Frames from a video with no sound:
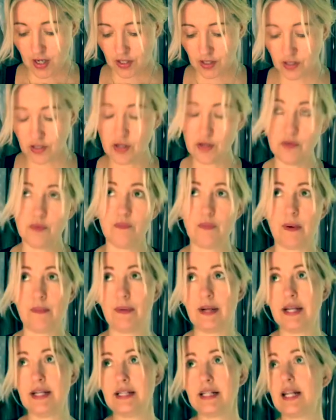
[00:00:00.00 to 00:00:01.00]
So my
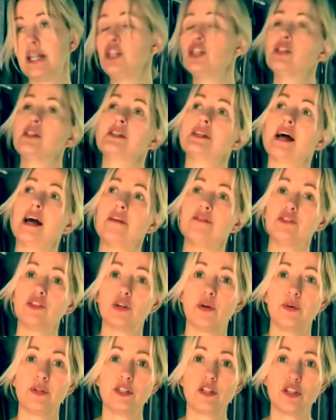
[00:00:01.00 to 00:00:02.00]
meditations, I have to
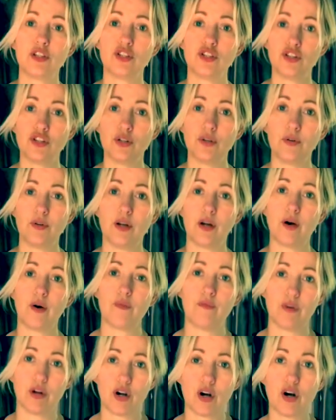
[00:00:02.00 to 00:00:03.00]
go into the studio
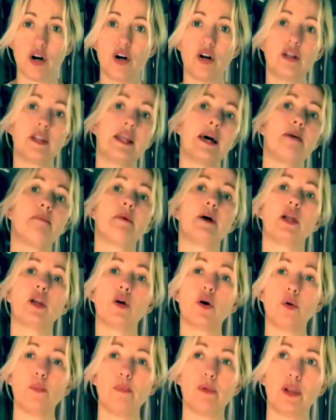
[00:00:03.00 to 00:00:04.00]
and record them and
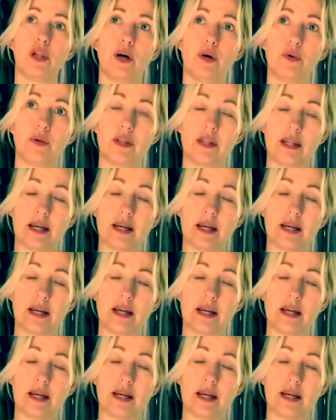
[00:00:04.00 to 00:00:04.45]
upload